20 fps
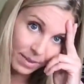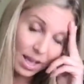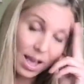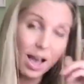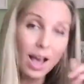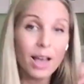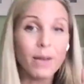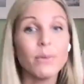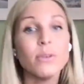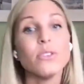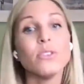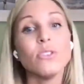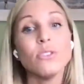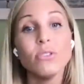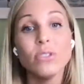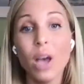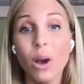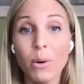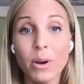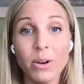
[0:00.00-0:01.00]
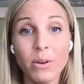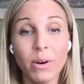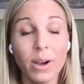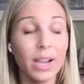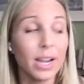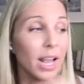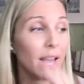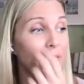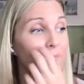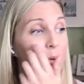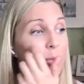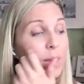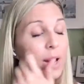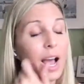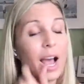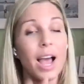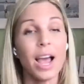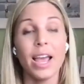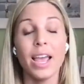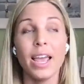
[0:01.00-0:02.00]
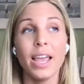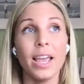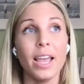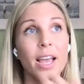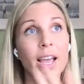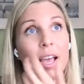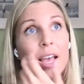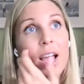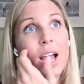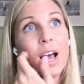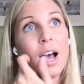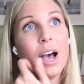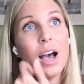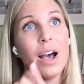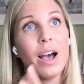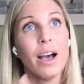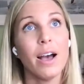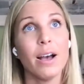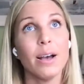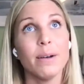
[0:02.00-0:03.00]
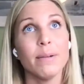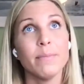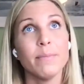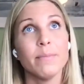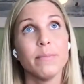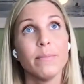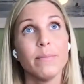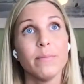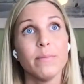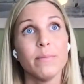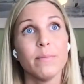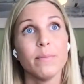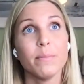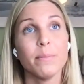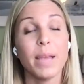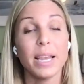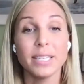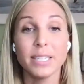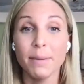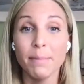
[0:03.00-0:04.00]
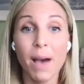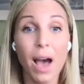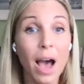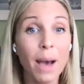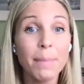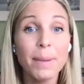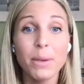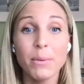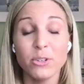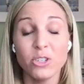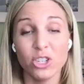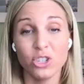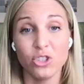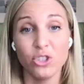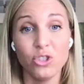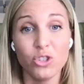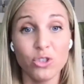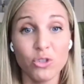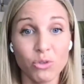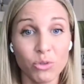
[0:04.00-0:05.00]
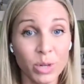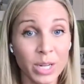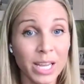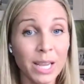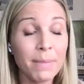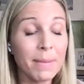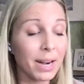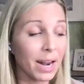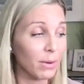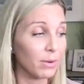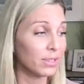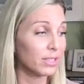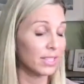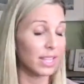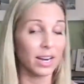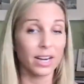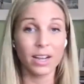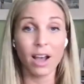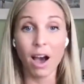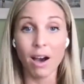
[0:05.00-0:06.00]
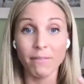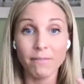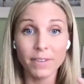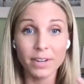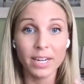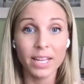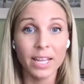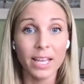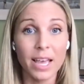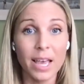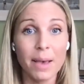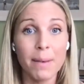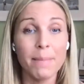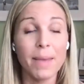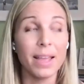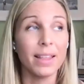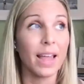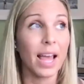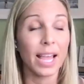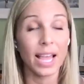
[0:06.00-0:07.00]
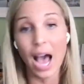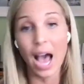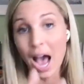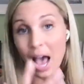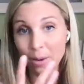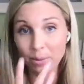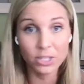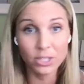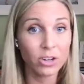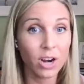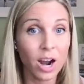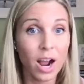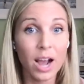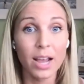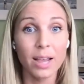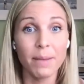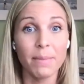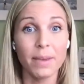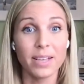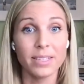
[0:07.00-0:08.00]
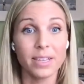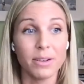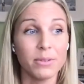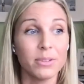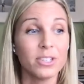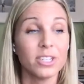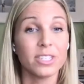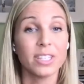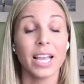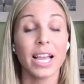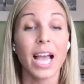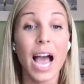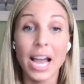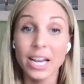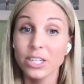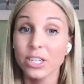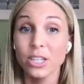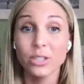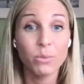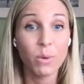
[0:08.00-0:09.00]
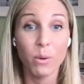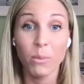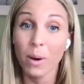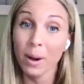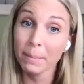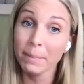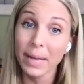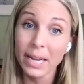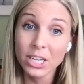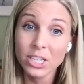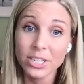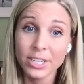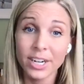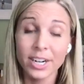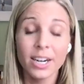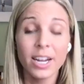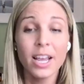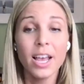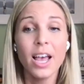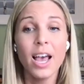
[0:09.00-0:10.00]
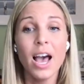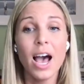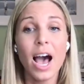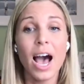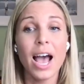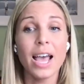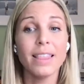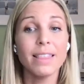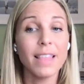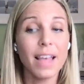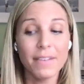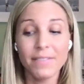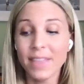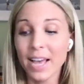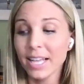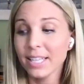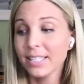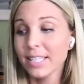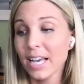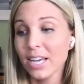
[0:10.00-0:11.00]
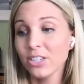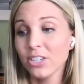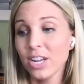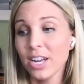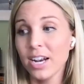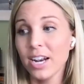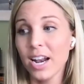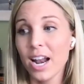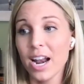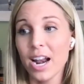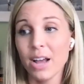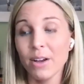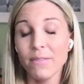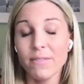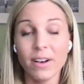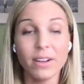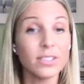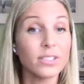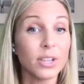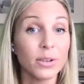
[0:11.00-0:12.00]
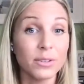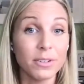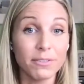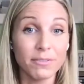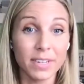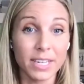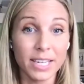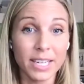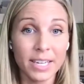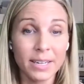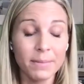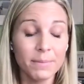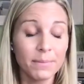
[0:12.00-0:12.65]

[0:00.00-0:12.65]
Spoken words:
I was so annoyed, and then when I, um, picked him up, he would just scream, and I was there comforting him, and, like, I was crying because I was just like, "I just want one picture." I left that session, and I felt so defeated.